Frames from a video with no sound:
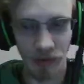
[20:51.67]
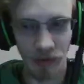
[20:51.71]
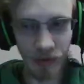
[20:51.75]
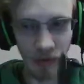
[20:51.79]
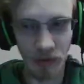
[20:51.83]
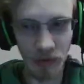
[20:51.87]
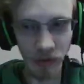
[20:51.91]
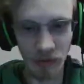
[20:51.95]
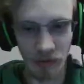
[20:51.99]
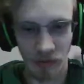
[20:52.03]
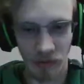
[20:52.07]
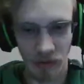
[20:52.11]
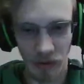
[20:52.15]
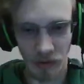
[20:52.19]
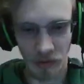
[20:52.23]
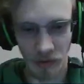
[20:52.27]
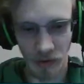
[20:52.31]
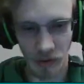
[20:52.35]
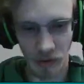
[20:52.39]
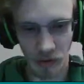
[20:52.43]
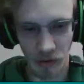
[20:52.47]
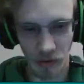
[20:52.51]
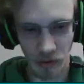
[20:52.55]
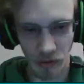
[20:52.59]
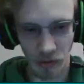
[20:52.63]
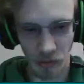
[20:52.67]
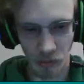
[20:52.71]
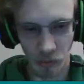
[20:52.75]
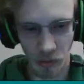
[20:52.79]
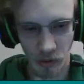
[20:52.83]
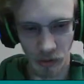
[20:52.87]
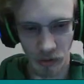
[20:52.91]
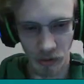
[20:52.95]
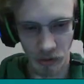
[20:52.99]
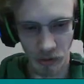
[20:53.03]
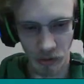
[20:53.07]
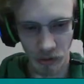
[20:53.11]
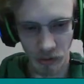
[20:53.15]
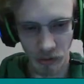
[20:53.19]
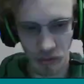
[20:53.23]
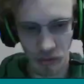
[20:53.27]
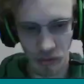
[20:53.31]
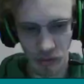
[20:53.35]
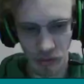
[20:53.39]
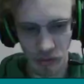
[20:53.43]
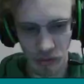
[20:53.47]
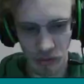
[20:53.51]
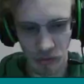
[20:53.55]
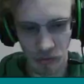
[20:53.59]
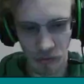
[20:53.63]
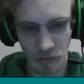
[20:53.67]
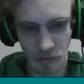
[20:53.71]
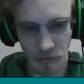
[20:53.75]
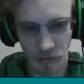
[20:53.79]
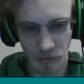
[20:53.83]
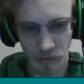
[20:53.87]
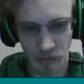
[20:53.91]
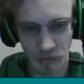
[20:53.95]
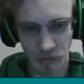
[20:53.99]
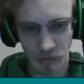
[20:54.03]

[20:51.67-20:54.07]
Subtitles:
and it sounds like he's working on